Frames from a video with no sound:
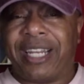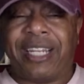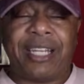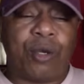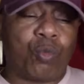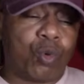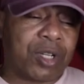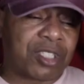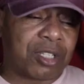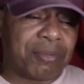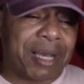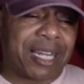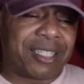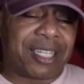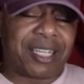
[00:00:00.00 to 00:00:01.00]
and then once
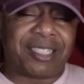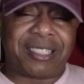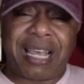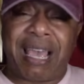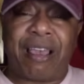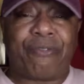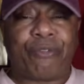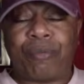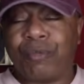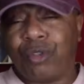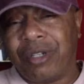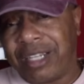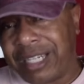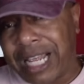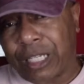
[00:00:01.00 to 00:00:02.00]
somebody take a dime from you,
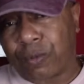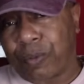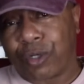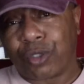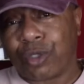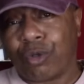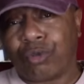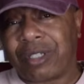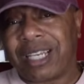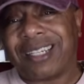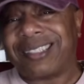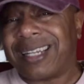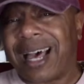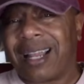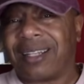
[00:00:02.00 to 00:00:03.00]
the next person gonna take
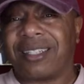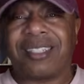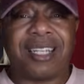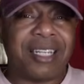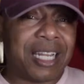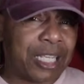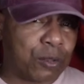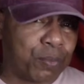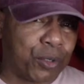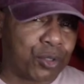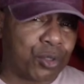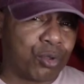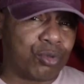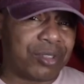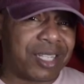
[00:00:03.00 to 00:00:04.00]
a dollar, the next
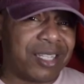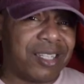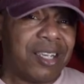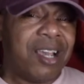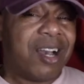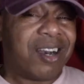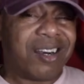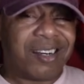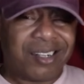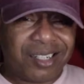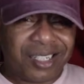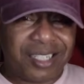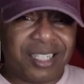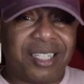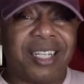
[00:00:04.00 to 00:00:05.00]
person gonna take a hundred,